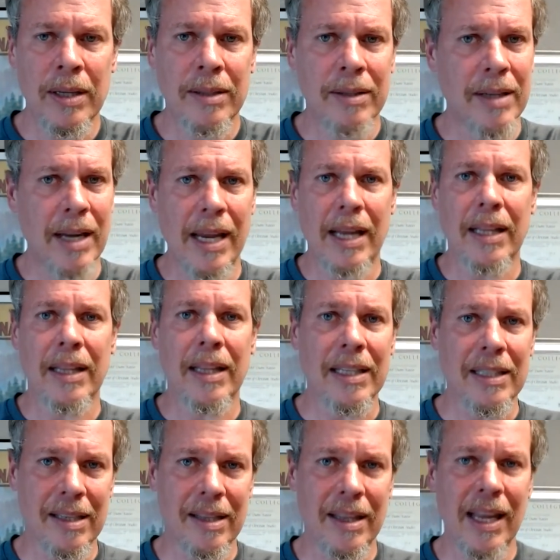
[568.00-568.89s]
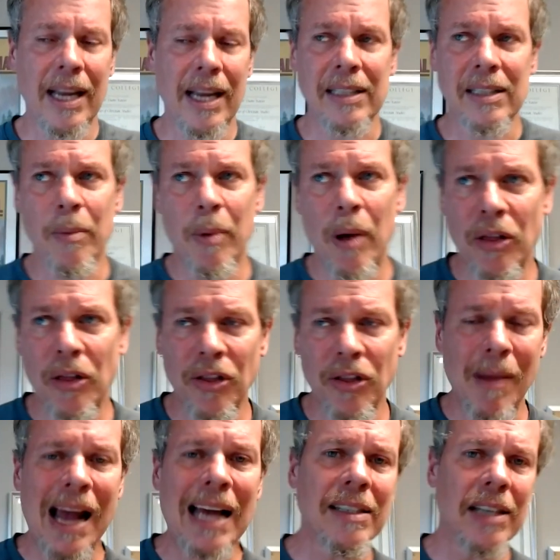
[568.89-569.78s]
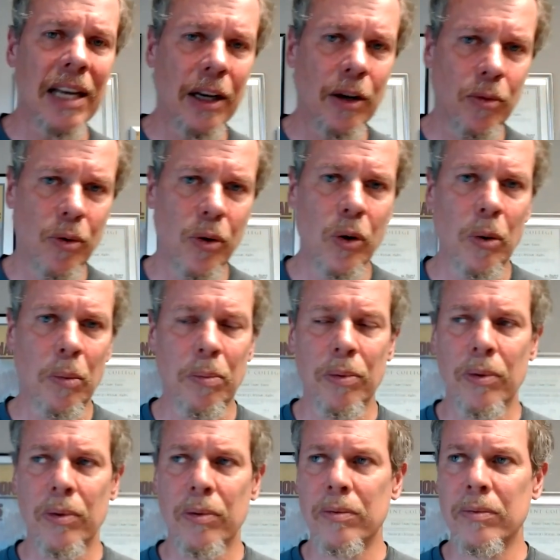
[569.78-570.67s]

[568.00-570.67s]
saying these things about them as a group,